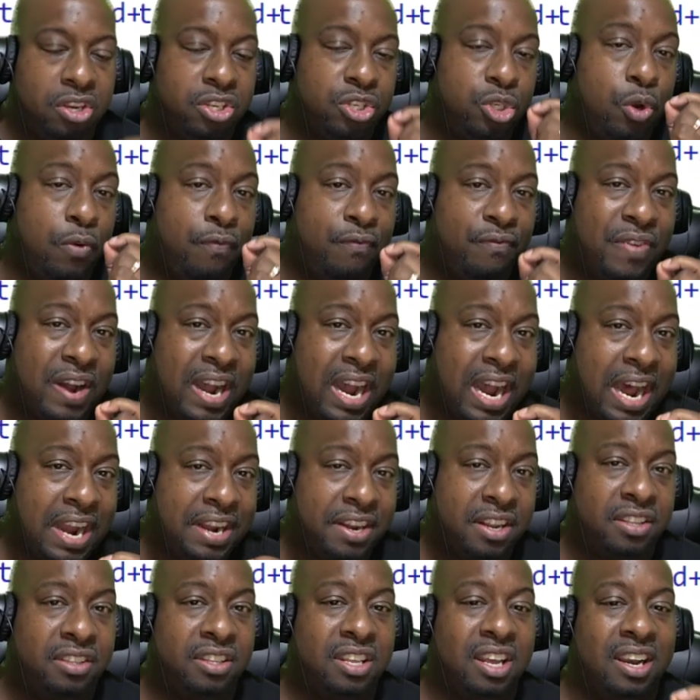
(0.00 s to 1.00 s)
To
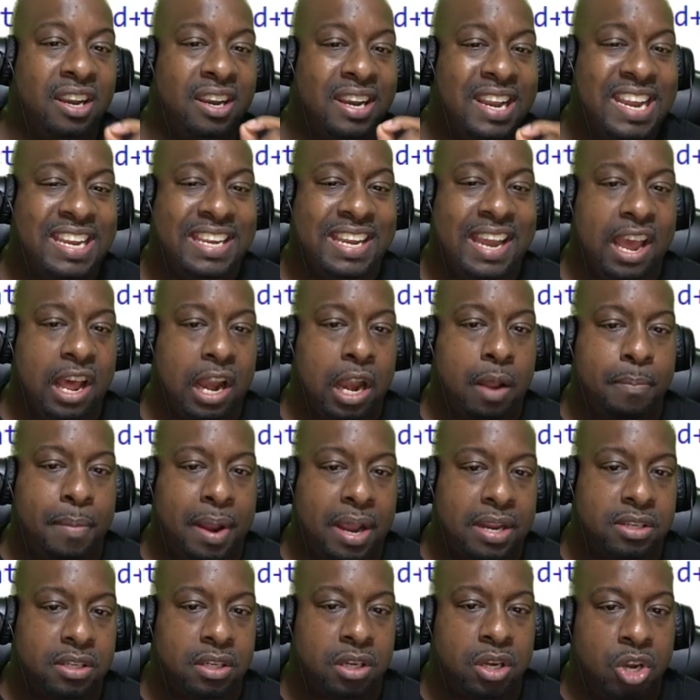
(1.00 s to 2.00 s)
find the link
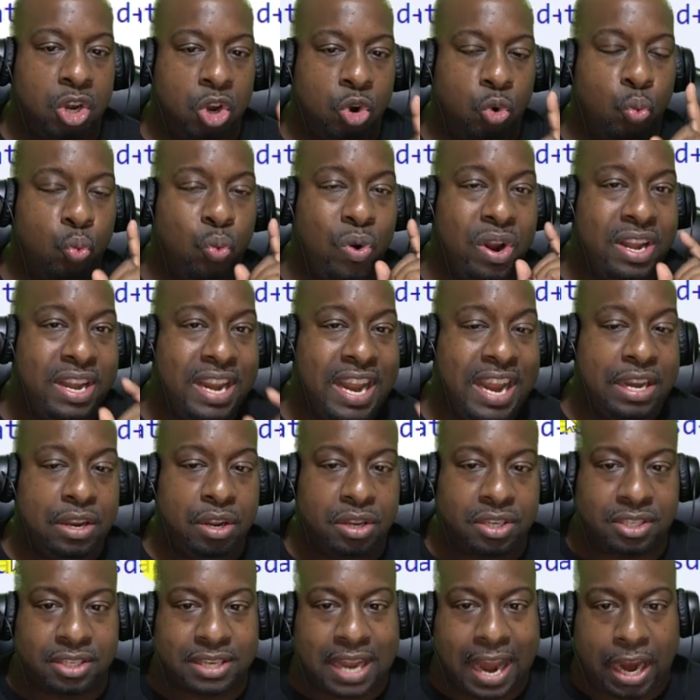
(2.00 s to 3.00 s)
elements, we need
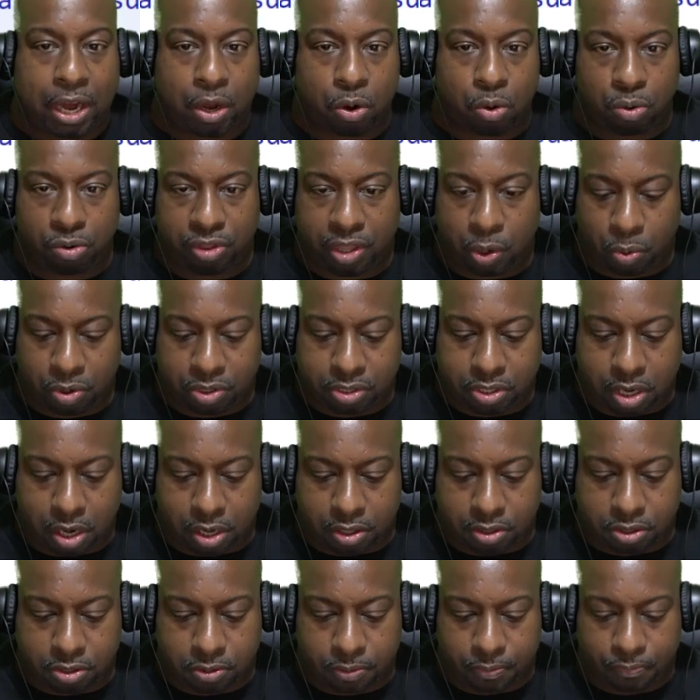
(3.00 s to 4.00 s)
to cycle the
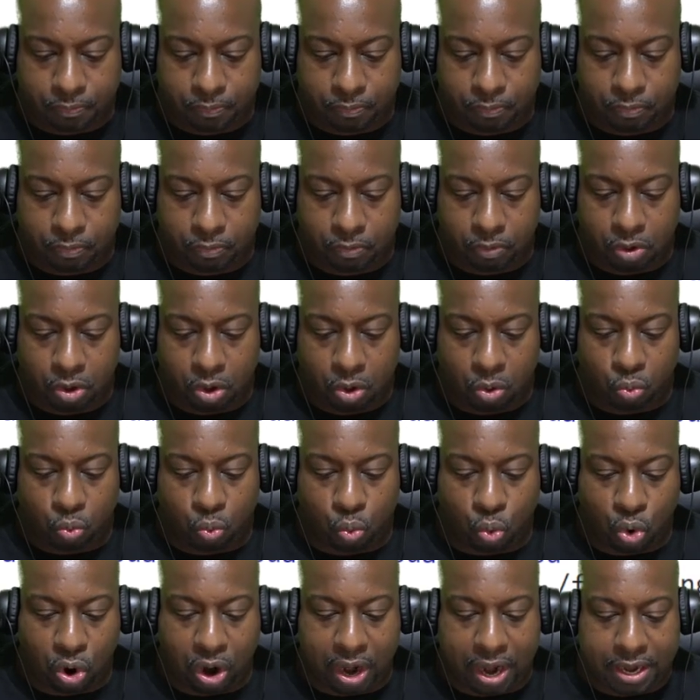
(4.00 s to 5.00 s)
results.
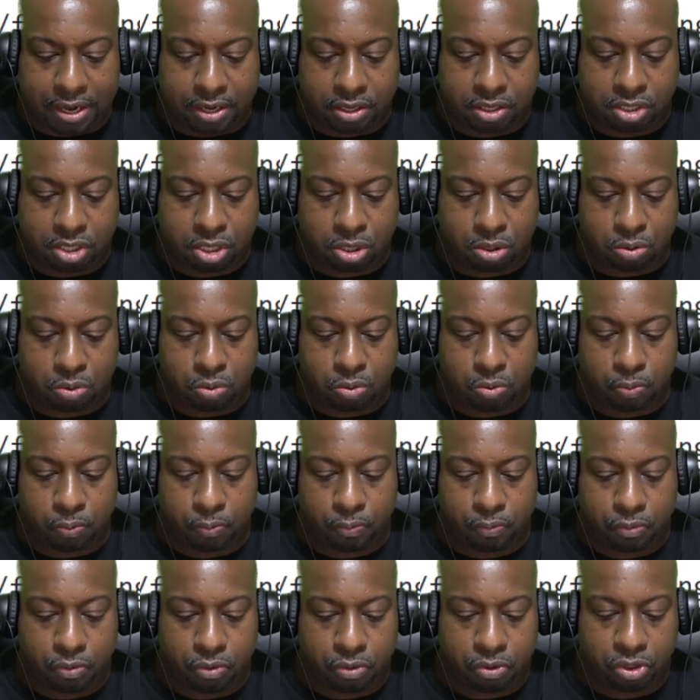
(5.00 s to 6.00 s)
One, two,
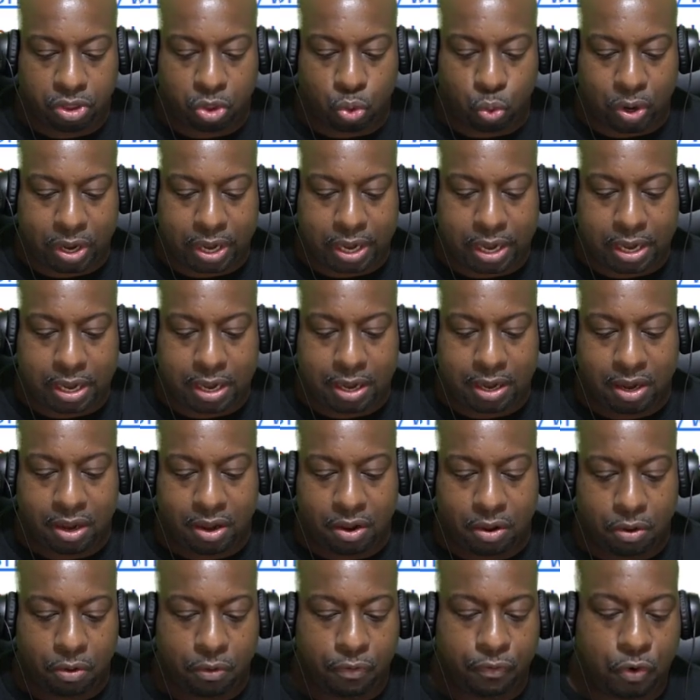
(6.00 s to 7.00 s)
three,
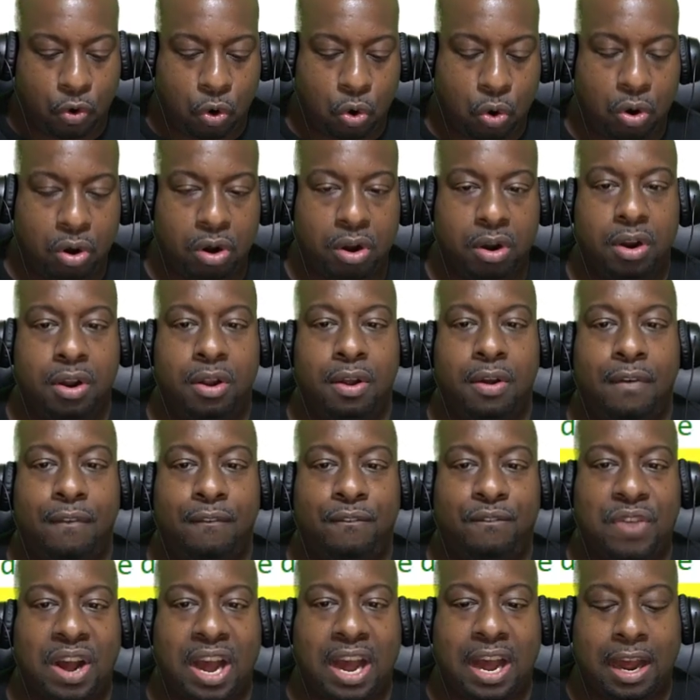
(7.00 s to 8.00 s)
four,
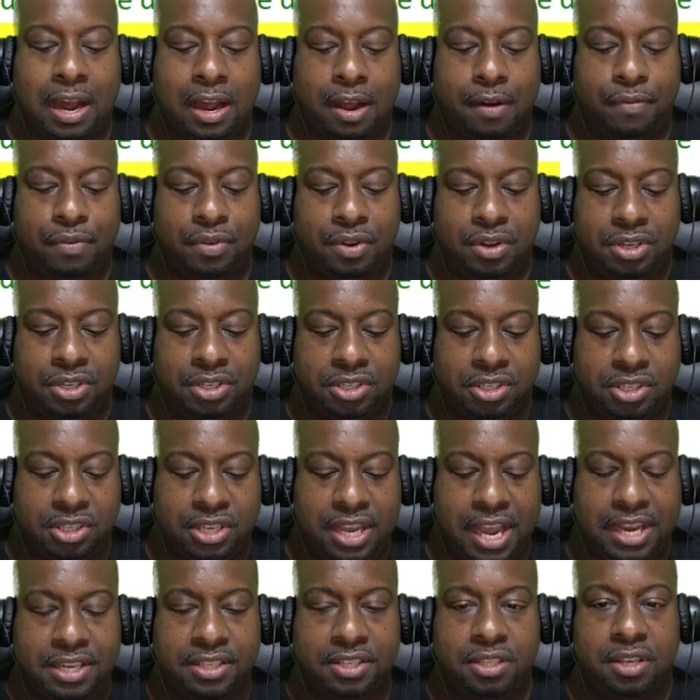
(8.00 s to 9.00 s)
five,
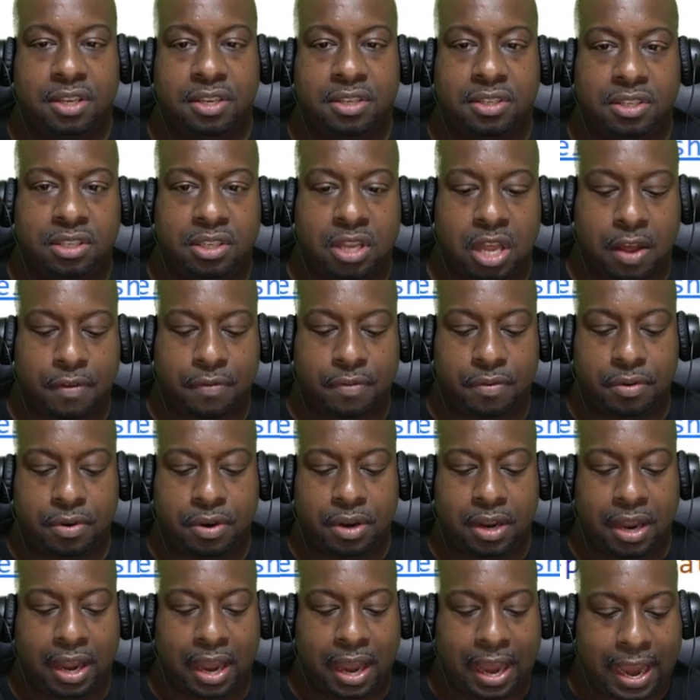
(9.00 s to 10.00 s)
six, seven,
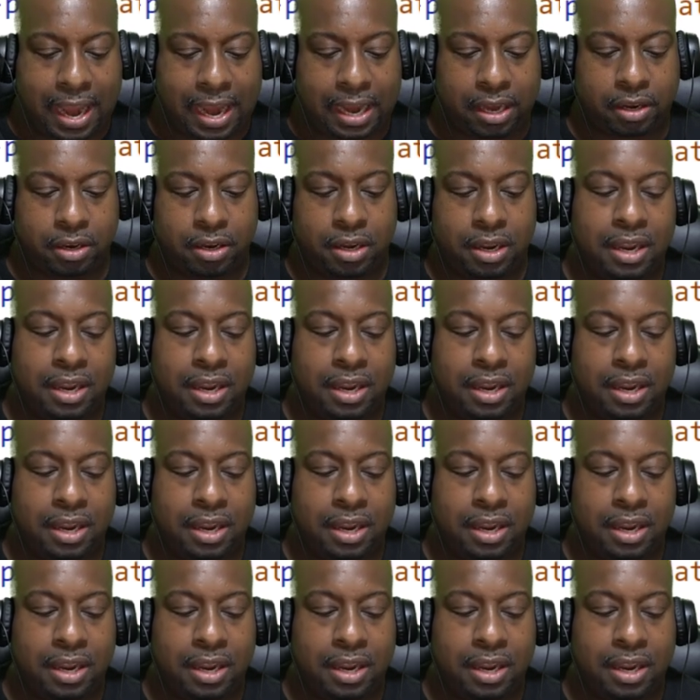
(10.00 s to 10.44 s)
eight.